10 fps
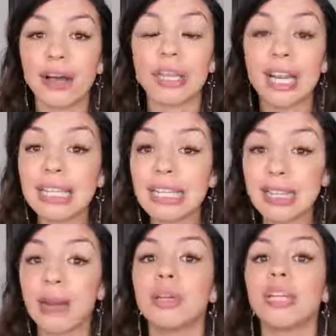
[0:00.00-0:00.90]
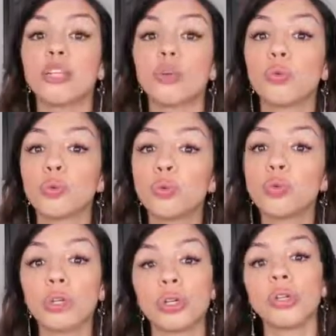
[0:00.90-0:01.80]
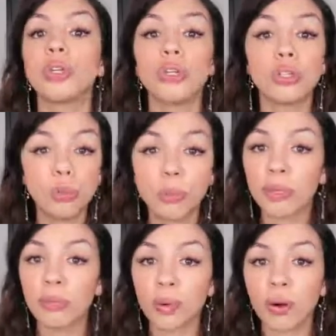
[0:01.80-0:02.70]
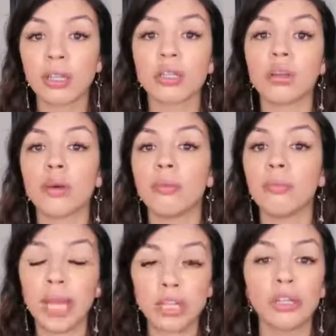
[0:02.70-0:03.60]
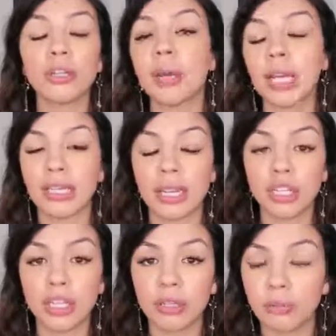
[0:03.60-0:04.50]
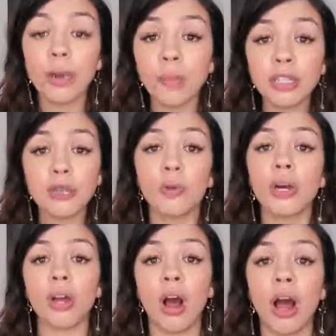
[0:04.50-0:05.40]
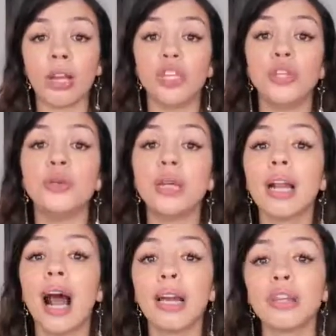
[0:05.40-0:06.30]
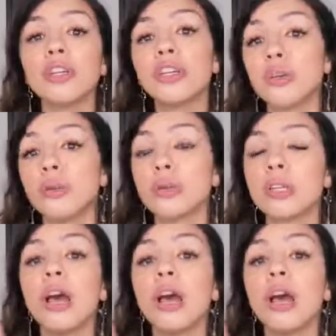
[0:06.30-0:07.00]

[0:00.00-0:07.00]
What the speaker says: the next step is crucial, super important, so make sure you're paying attention. From this point on, you can either use